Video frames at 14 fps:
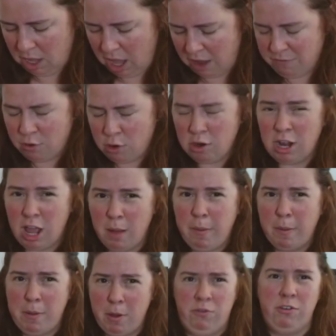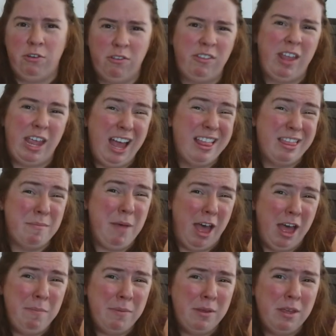I've ordered a couple posters because I cut them
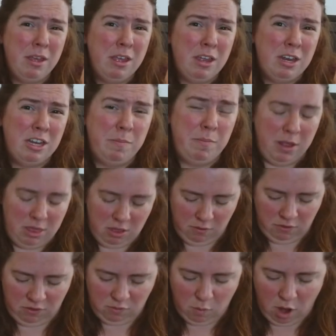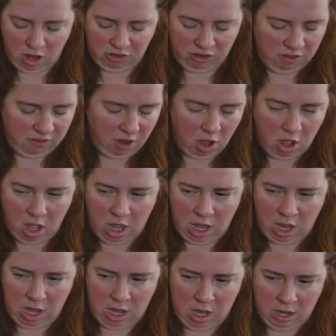up to put those swatches
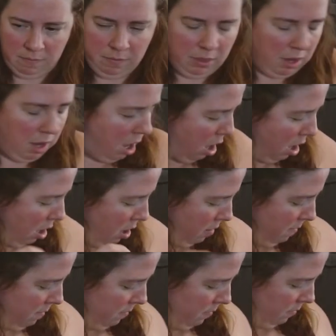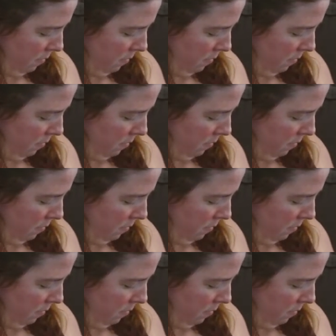on um,